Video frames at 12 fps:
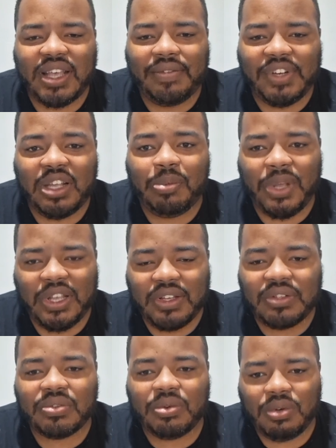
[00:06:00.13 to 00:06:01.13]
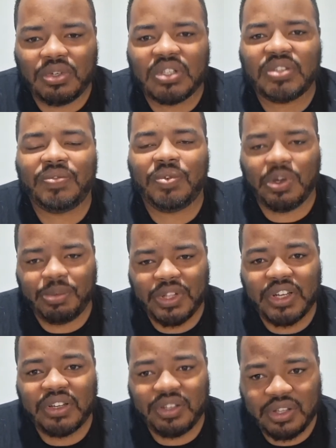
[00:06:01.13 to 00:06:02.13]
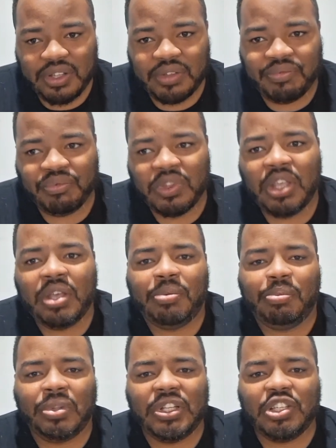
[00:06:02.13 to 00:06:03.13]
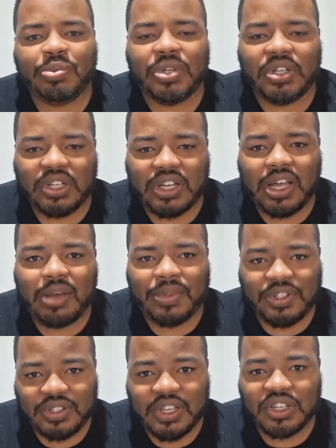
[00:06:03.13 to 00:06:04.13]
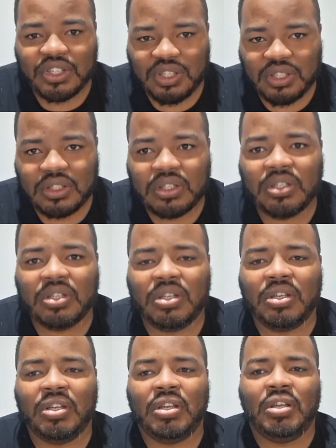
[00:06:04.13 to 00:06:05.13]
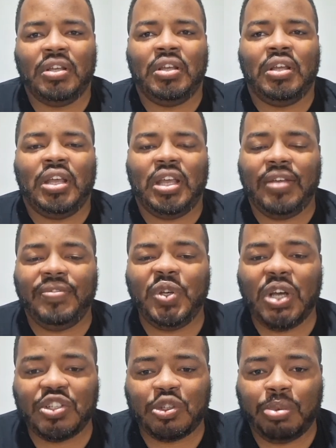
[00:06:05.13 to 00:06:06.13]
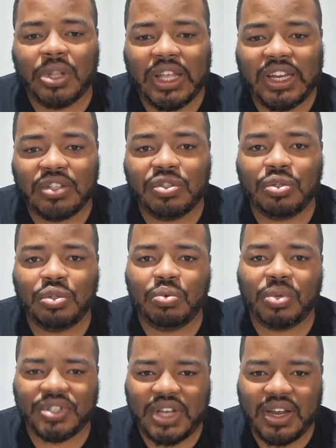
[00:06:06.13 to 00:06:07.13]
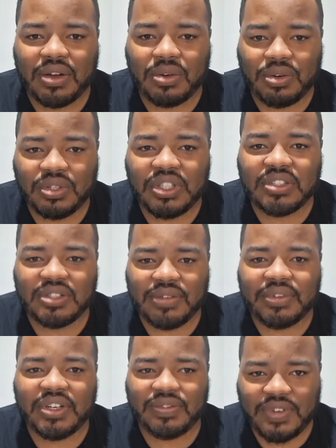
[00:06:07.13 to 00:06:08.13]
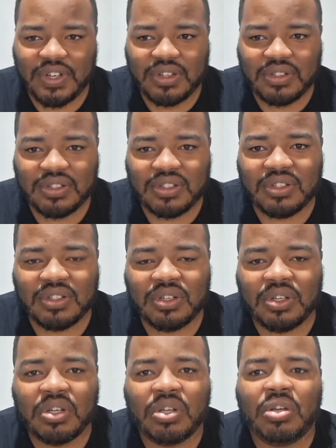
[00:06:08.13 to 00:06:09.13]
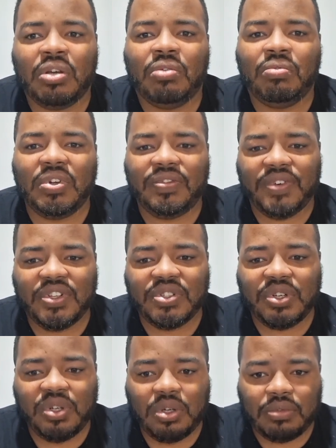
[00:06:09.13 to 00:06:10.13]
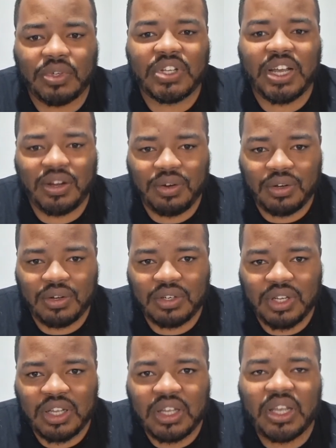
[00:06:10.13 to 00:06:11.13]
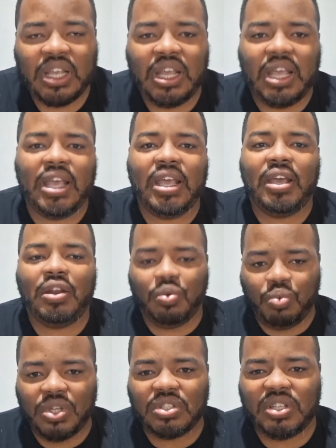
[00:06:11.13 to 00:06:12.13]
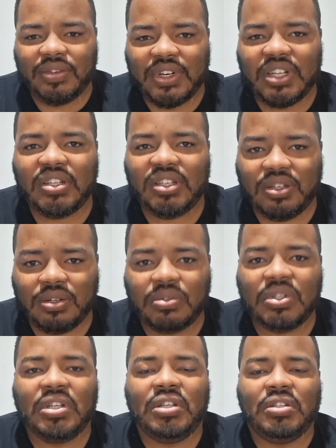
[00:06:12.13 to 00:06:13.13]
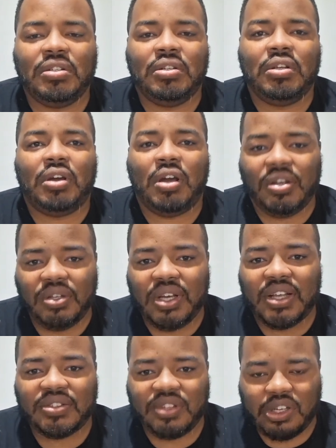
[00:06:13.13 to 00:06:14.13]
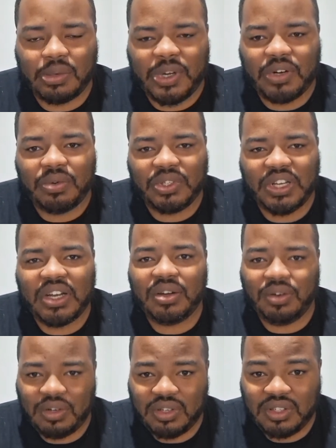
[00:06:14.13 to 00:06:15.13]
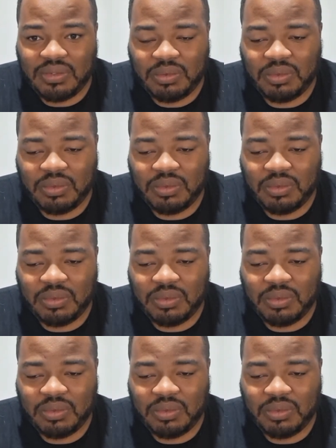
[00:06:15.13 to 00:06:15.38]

have any opinions on this formula, please put it in the comment section. If you guys are planning to retire on these dividend funds, what funds are you going to retire on, and what dividend yield are you guys thinking about retiring on?